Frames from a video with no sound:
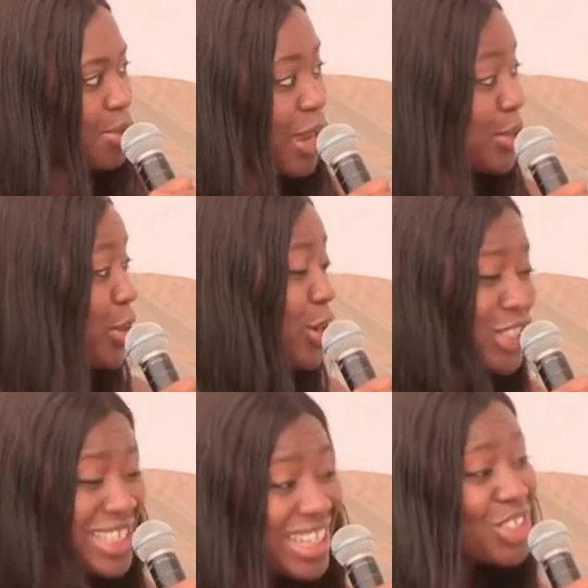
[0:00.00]
the space where you
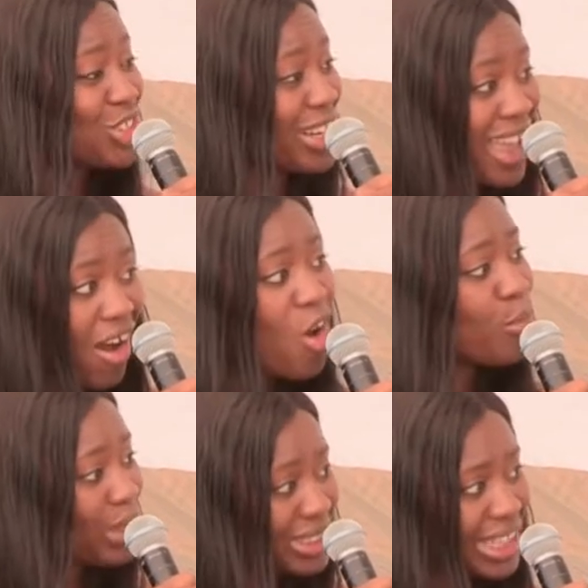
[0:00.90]
literally
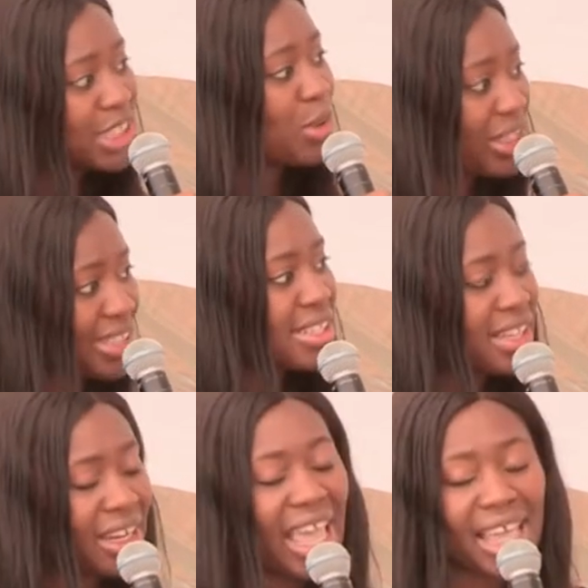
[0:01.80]
can't predict where this is
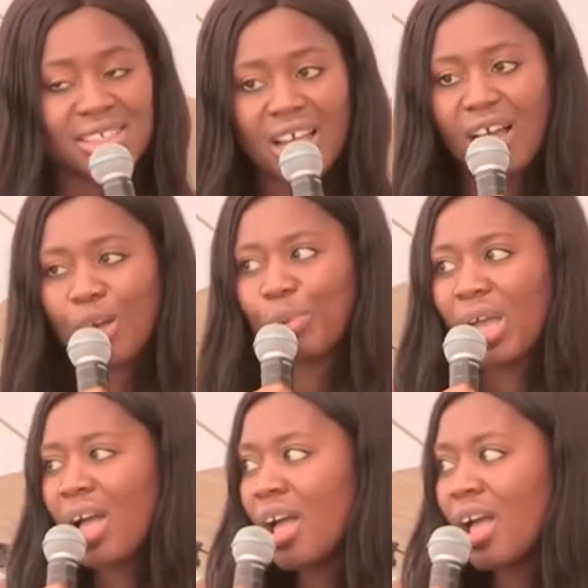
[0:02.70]
going to end up.